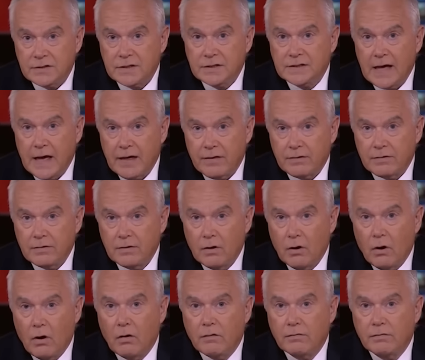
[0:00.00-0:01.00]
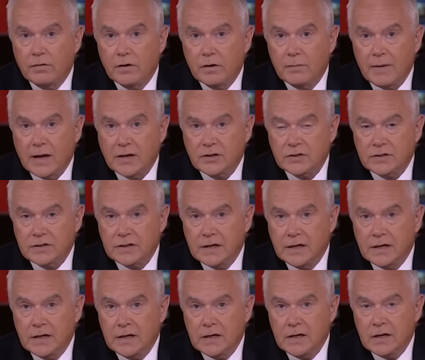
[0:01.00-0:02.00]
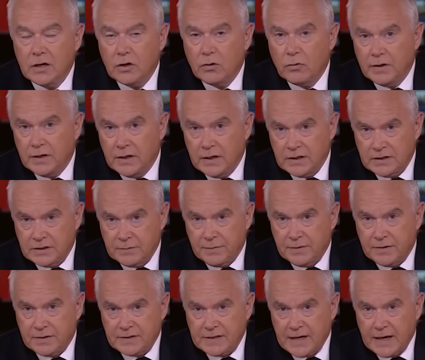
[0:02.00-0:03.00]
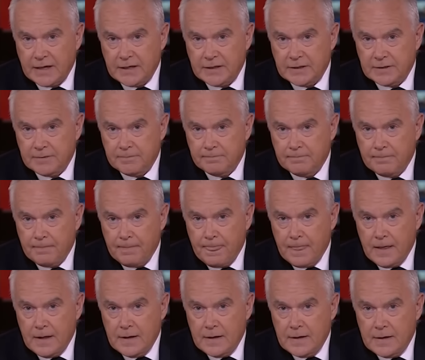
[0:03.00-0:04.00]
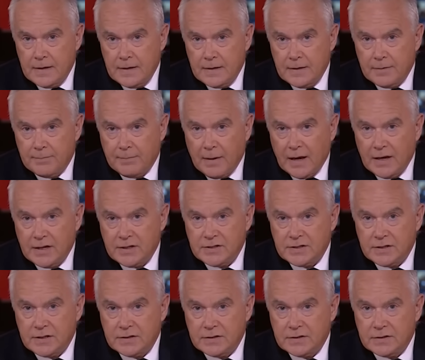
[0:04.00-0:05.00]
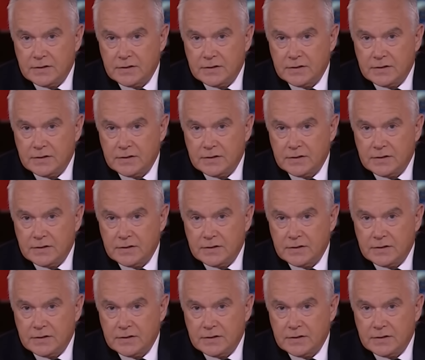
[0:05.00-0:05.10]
The complaints made to the Sun News Desk over a number of years demonstrated a pattern of behaviour.